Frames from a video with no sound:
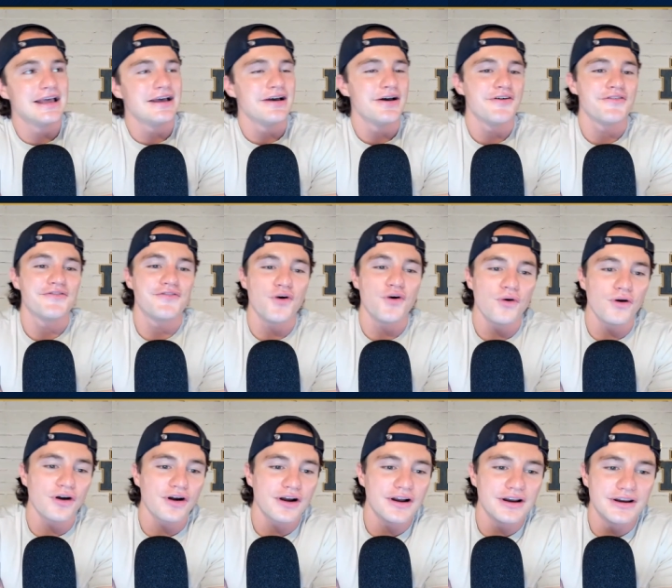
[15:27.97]

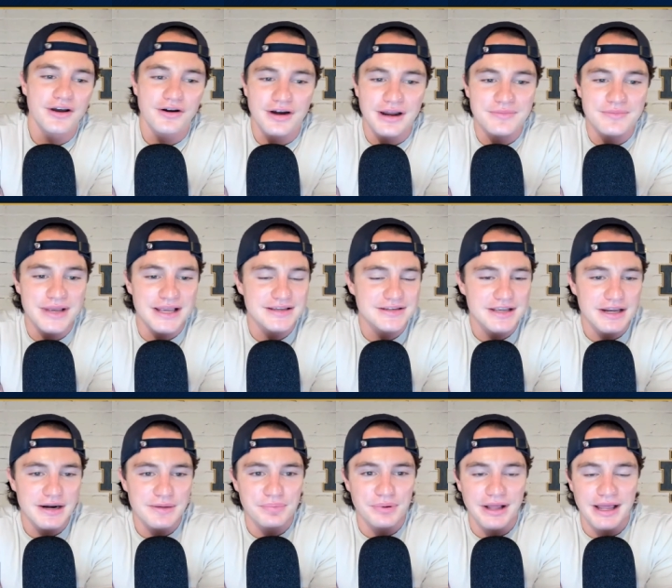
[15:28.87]
Four, Notre Dame is
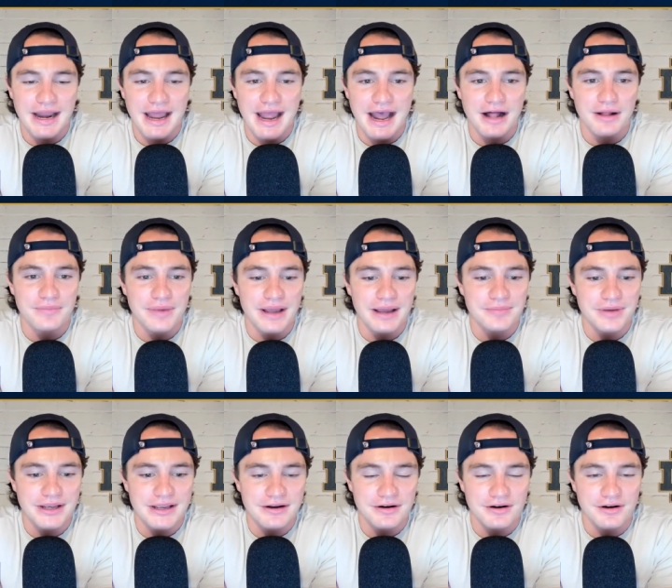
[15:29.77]
going to play at Alabama
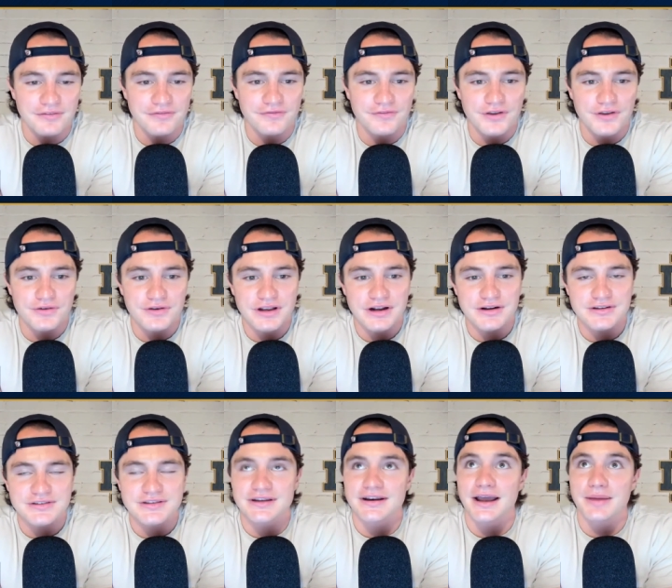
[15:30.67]
here in a few
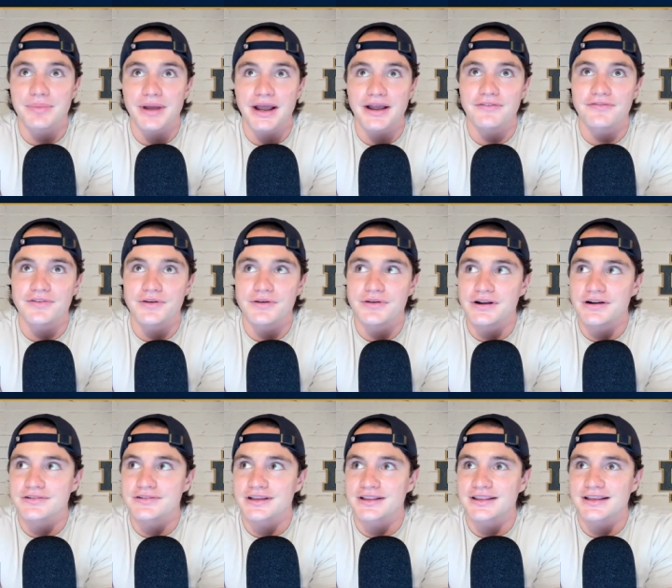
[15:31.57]
years. And I by a few
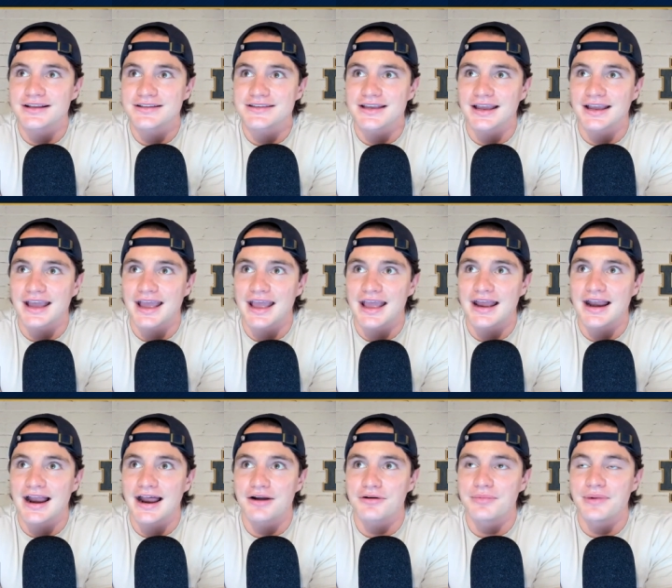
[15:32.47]
years, I think it's like eight.
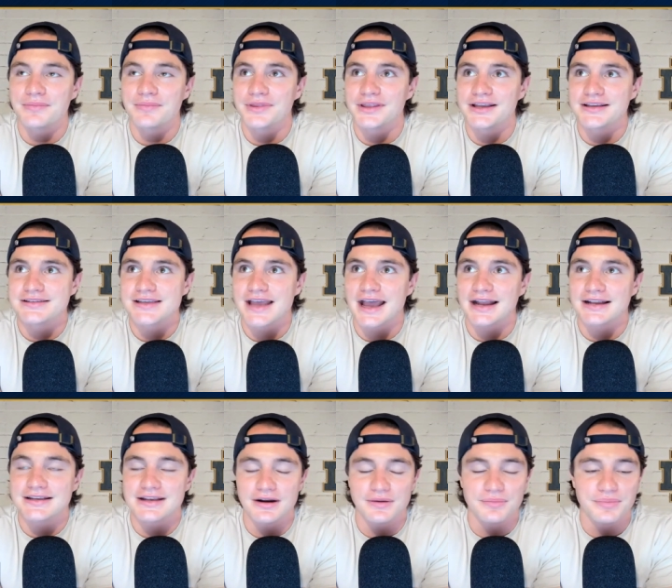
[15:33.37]
I don't remember the
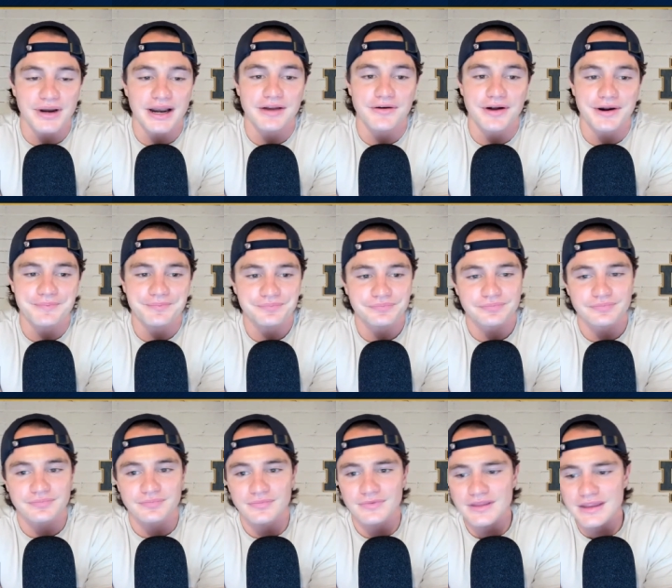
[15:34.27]
exact year. But anyway,
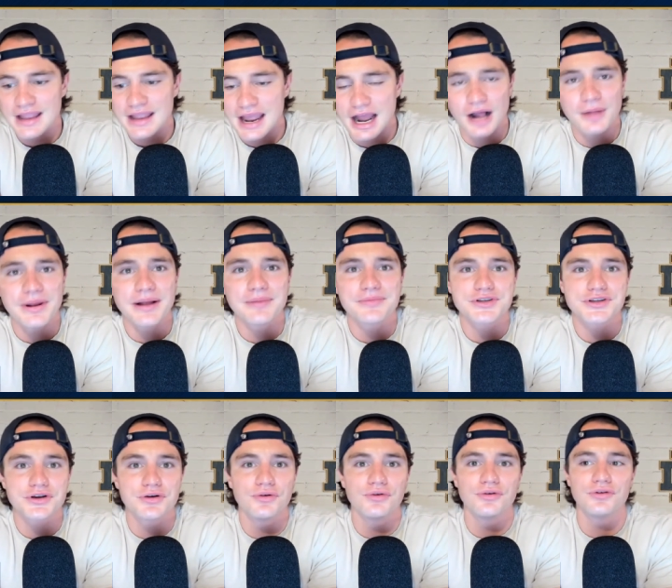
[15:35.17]
Alabama's
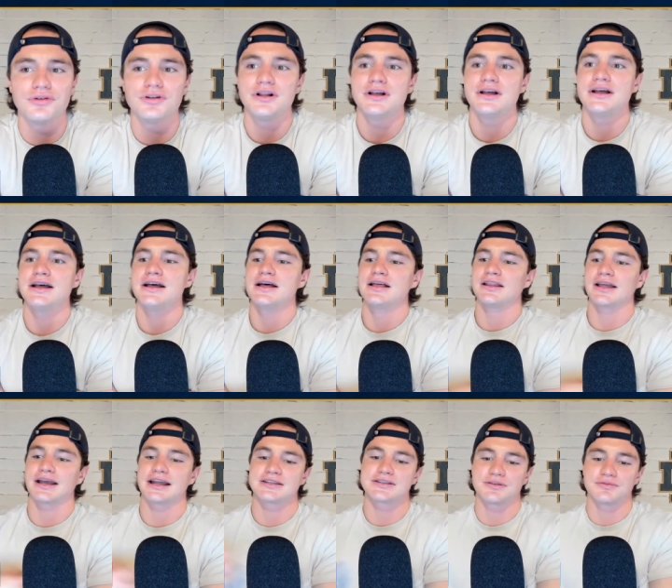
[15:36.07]
cool.
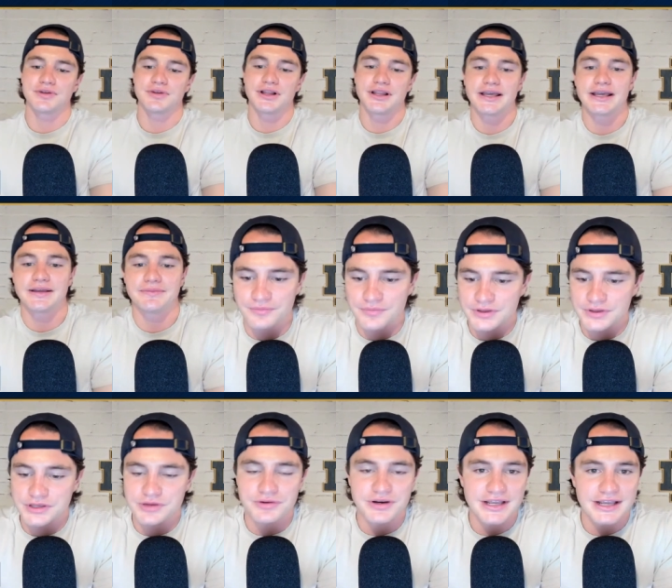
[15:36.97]
Like, it's a really
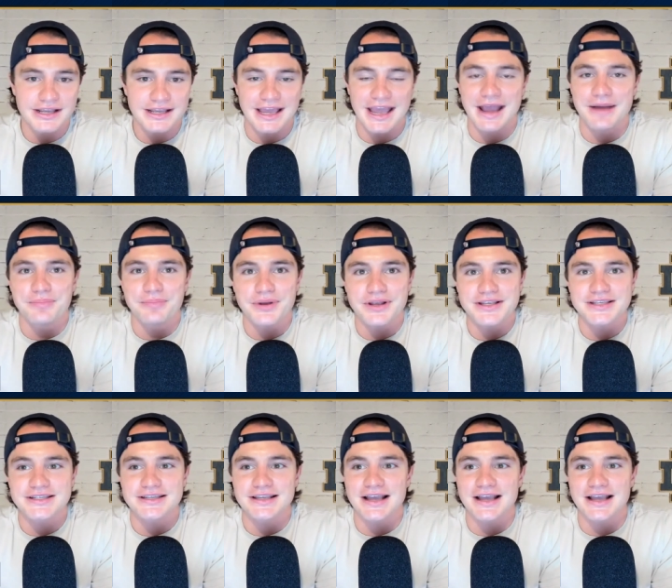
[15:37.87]
unique campus.